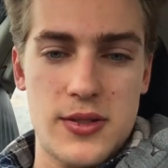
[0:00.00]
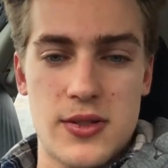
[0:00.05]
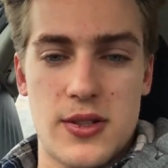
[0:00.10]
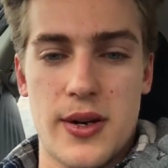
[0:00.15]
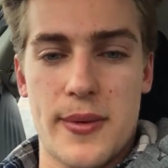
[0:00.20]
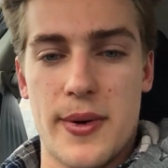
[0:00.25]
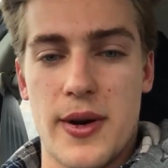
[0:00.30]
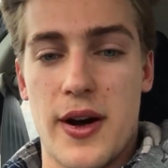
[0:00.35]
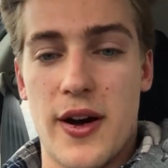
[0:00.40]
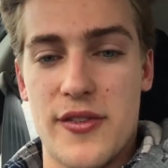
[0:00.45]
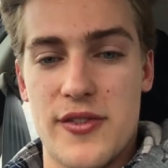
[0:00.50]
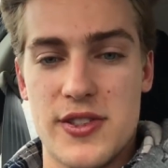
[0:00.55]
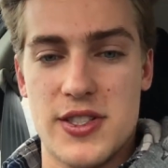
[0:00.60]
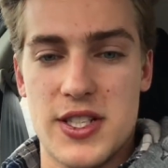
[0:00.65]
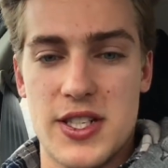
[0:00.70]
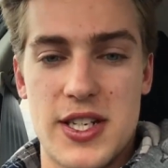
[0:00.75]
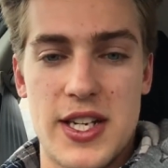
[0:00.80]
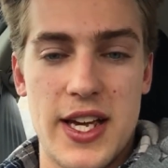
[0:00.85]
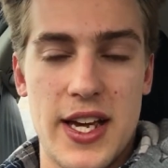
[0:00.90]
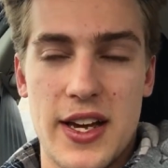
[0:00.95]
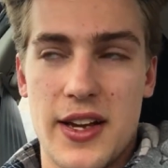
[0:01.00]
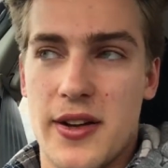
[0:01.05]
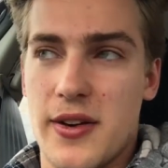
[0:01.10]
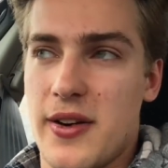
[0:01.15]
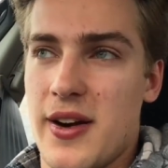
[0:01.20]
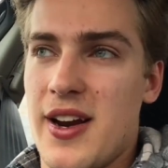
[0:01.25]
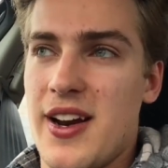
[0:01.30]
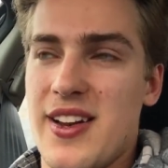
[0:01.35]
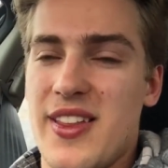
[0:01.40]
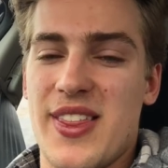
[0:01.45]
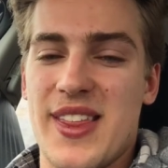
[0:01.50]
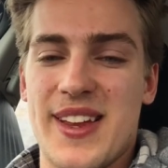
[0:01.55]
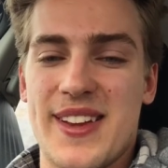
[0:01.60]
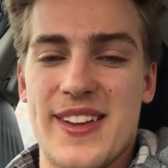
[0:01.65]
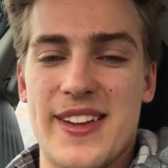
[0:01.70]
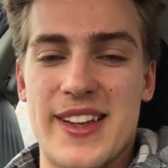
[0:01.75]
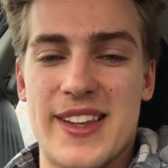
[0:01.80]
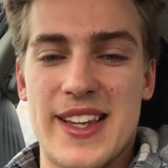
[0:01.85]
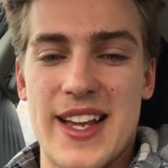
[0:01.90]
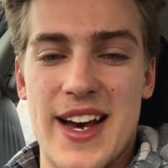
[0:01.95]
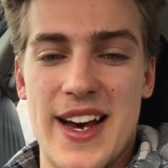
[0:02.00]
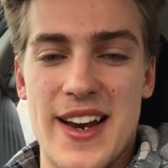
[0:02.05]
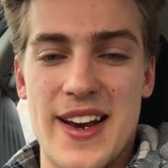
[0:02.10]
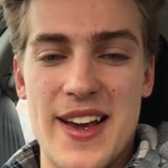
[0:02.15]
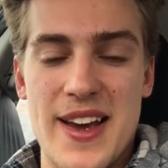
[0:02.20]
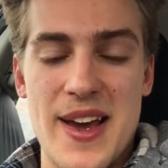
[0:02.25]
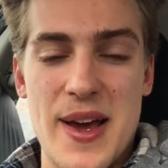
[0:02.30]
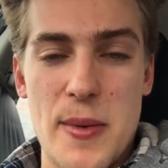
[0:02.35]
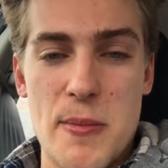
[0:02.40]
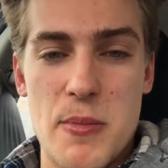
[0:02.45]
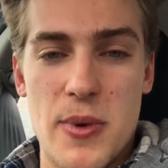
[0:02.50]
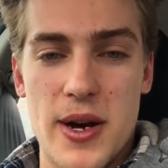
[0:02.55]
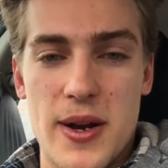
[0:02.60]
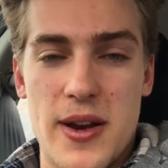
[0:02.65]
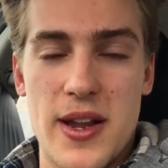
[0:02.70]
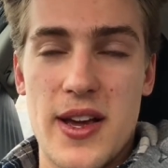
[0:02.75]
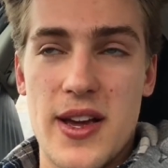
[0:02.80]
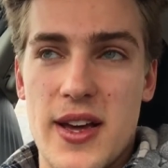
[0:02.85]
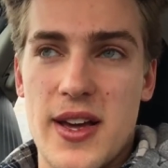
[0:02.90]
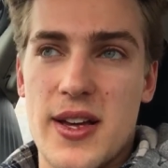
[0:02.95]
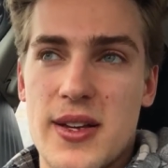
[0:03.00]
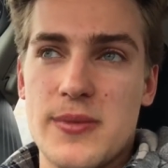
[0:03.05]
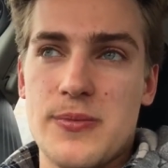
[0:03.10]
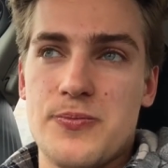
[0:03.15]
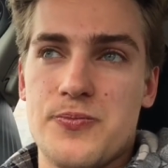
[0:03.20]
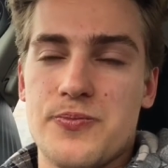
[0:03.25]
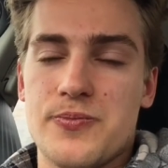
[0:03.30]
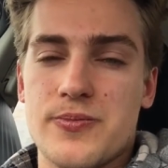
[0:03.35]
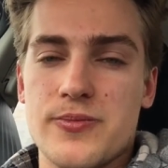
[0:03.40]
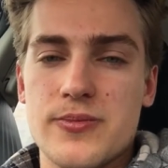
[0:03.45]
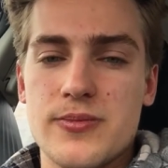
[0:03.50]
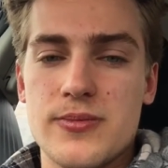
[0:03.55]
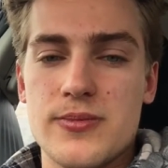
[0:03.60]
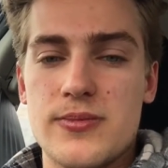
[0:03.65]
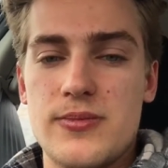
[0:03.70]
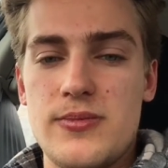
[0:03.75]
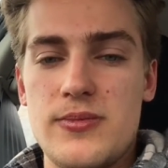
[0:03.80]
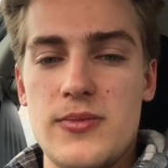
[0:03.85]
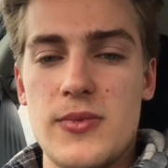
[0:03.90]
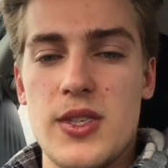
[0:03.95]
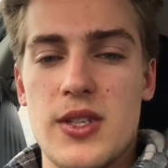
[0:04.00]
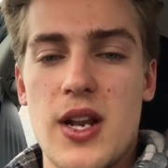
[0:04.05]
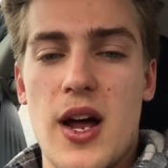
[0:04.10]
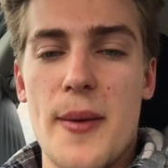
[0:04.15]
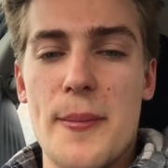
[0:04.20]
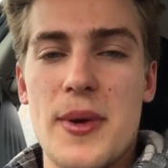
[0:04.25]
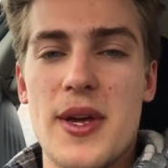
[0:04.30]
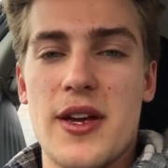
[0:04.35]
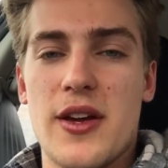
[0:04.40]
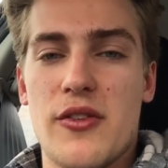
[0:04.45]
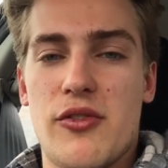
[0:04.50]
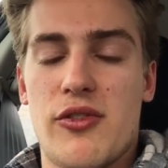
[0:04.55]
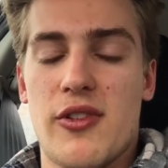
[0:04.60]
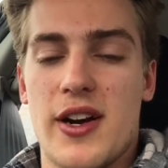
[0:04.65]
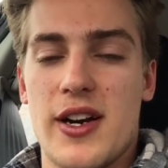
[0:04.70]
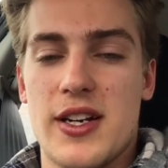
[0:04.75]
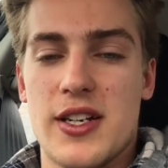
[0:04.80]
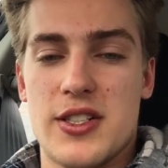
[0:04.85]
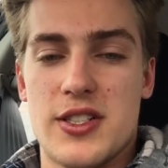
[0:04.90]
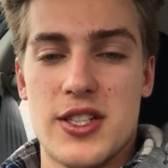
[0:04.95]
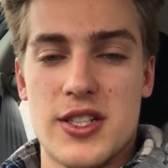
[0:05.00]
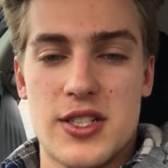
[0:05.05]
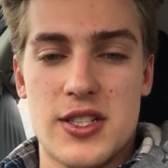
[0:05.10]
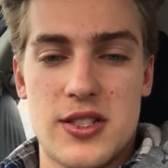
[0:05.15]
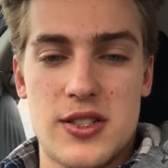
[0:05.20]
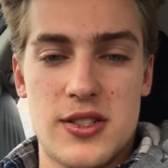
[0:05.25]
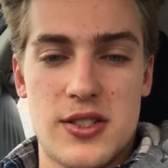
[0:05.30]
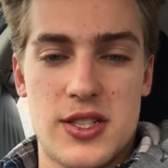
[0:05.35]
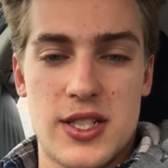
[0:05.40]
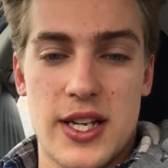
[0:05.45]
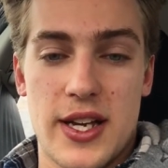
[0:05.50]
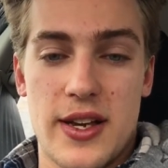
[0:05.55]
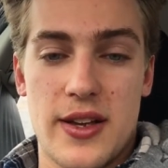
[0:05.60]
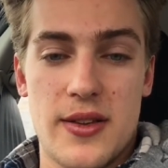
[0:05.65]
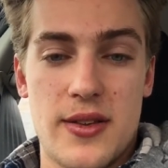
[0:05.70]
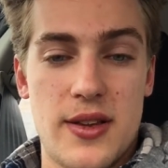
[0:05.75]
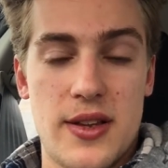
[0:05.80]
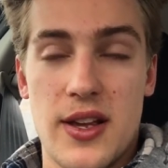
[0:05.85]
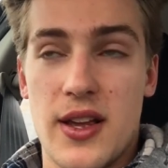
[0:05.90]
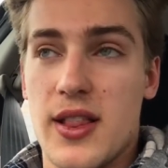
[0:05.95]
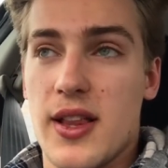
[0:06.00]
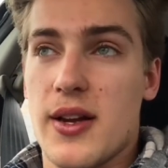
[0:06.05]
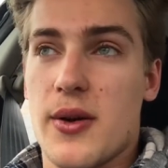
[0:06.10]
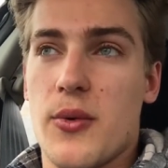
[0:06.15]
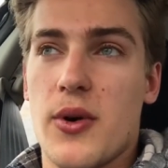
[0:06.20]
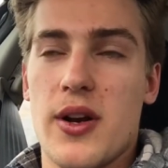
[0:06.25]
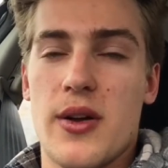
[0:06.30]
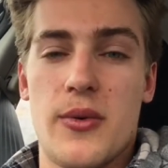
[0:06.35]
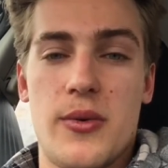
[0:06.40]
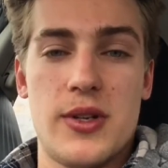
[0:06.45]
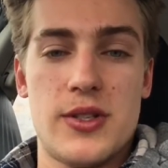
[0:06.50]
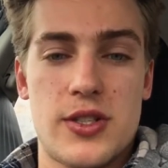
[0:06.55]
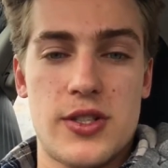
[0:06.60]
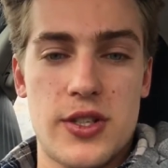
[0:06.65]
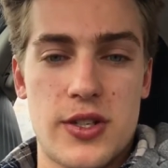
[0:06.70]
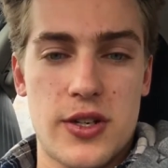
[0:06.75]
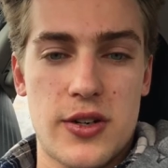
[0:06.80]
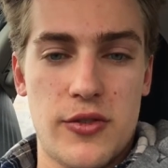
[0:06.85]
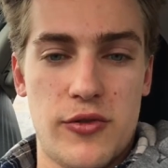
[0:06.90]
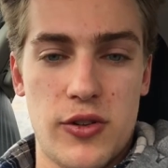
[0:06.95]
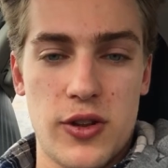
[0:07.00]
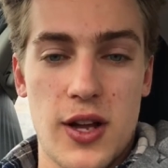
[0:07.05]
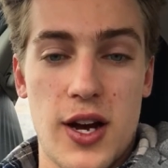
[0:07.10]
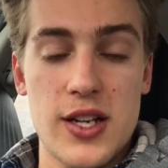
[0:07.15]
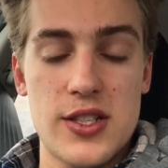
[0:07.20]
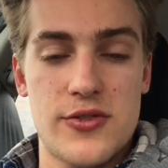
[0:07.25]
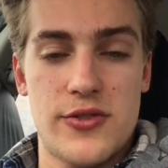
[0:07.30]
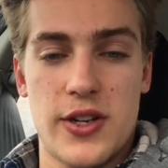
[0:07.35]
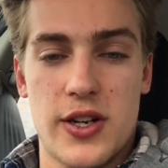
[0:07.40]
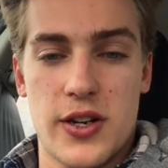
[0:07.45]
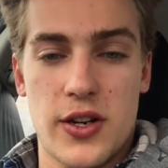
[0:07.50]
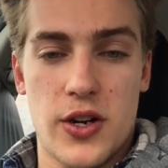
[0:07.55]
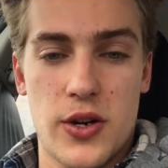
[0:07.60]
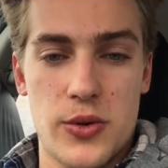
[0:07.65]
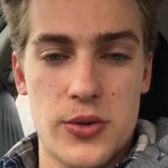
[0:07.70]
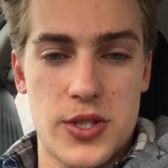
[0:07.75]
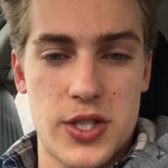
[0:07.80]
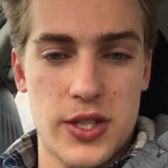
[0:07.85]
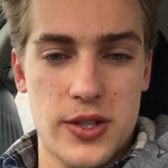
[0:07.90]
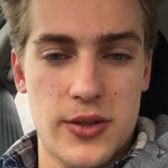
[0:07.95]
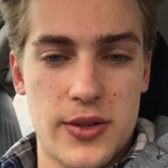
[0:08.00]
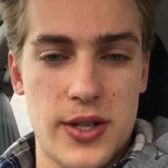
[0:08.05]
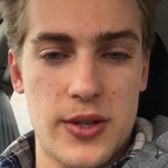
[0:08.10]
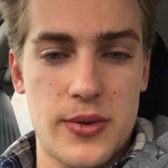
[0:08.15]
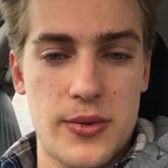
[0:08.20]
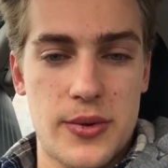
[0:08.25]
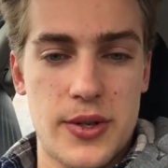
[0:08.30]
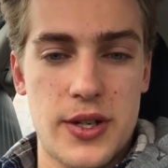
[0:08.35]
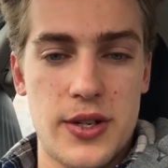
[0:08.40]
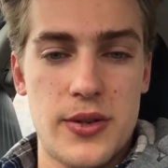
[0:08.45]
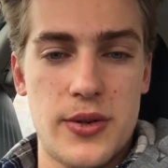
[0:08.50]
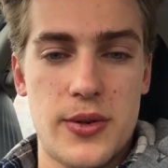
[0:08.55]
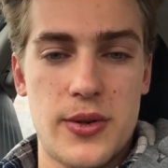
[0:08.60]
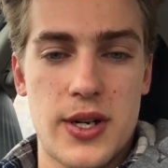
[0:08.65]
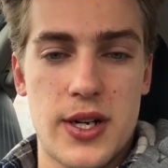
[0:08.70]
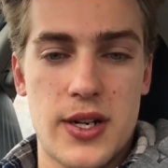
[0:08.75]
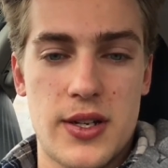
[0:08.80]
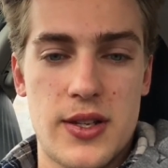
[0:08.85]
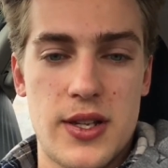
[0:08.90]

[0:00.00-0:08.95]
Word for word: coming off as a dick or anything like that. But not being afraid to just say, hey, like, what's your philosophy on coaching? What do you